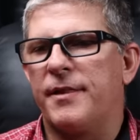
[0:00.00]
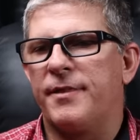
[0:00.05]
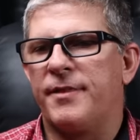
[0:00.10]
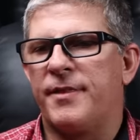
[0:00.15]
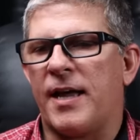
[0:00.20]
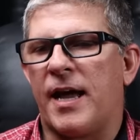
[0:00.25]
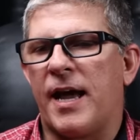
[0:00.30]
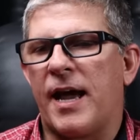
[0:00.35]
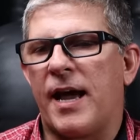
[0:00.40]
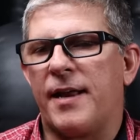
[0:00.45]

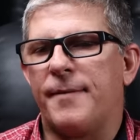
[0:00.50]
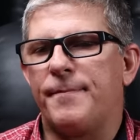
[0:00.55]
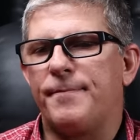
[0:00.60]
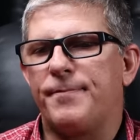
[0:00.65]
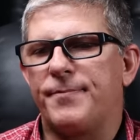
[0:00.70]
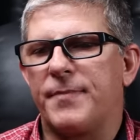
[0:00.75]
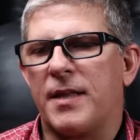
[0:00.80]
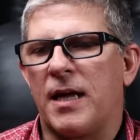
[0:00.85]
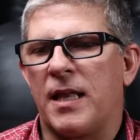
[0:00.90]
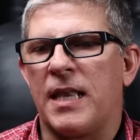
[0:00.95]
that
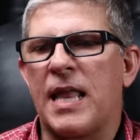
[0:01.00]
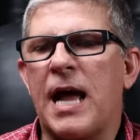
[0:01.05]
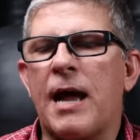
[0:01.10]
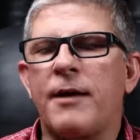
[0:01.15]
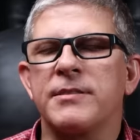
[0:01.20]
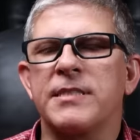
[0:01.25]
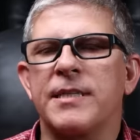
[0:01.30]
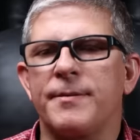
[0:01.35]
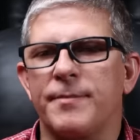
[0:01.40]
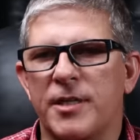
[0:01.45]

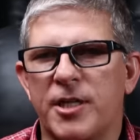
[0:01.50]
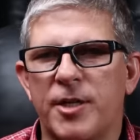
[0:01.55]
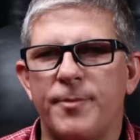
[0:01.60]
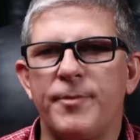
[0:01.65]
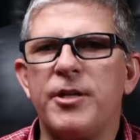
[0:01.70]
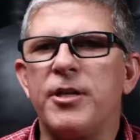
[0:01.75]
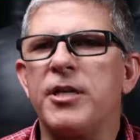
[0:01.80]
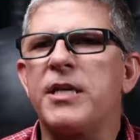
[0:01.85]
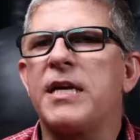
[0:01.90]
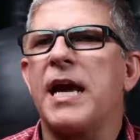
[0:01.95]
allows them to
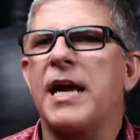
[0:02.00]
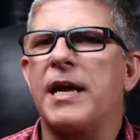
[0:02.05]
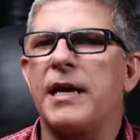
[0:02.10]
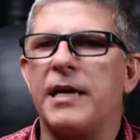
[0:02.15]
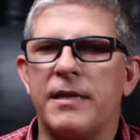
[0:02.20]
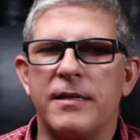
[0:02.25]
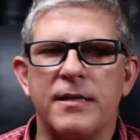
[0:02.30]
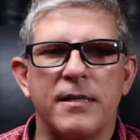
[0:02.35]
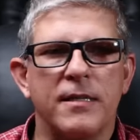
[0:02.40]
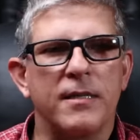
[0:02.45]

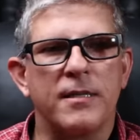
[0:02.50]
communicate